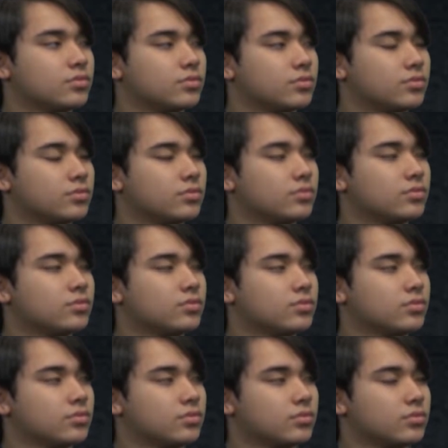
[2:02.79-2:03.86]

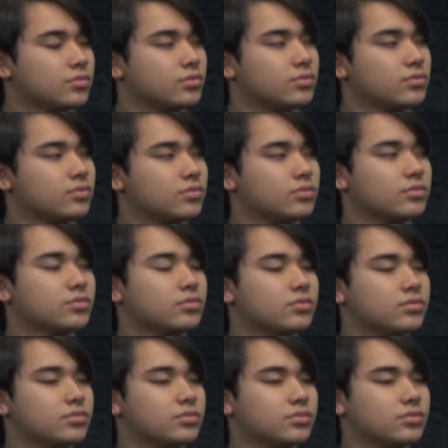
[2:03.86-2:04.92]

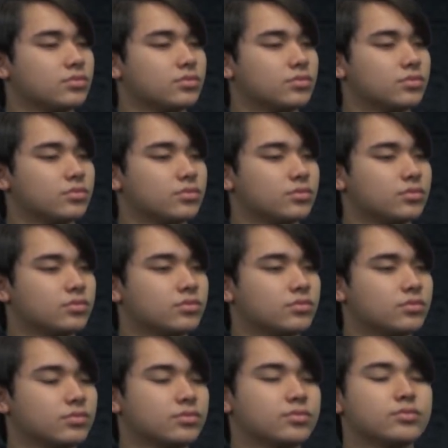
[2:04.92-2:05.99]

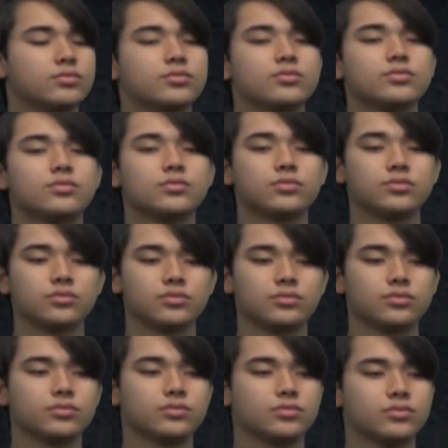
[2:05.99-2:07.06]

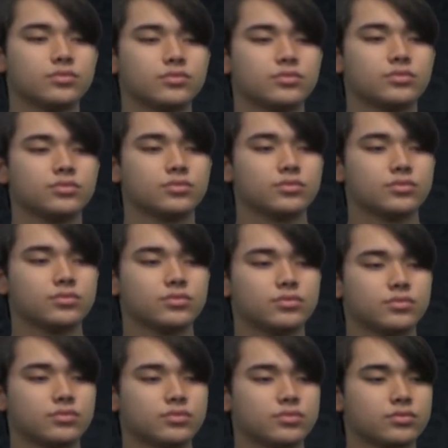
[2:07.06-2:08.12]

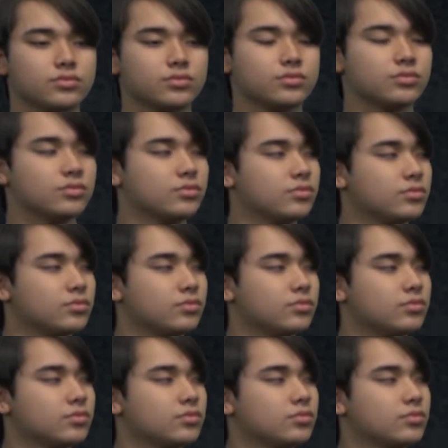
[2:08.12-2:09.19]

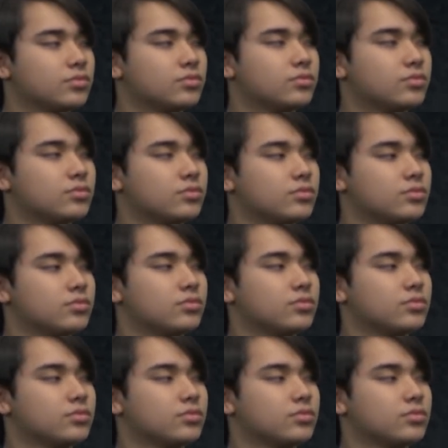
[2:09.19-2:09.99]
(silent)